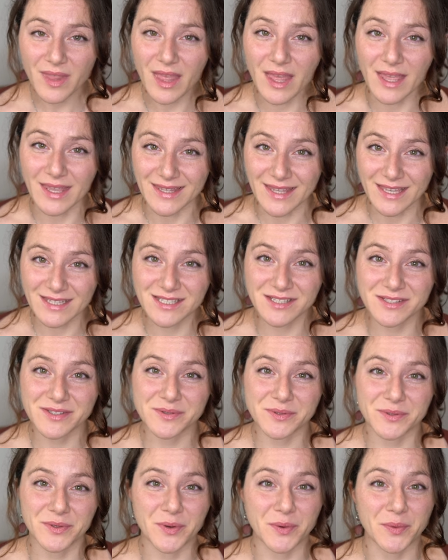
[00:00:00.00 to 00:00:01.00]
and getting
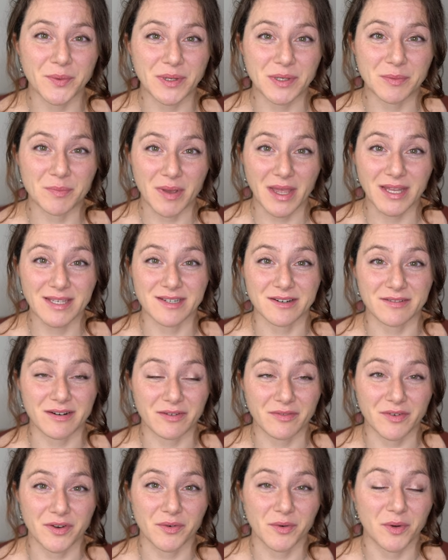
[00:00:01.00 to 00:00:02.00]
to know it better
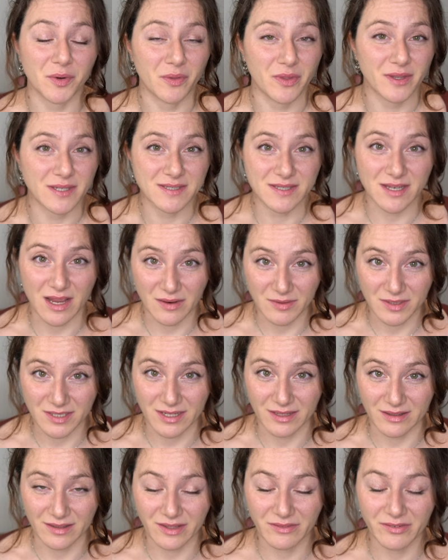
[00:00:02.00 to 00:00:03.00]
after all this time that
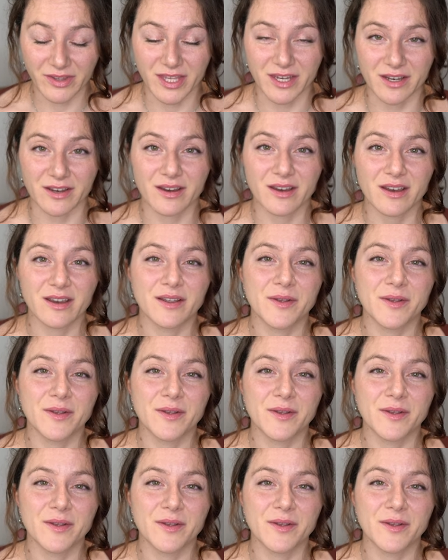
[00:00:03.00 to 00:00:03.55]
I live here.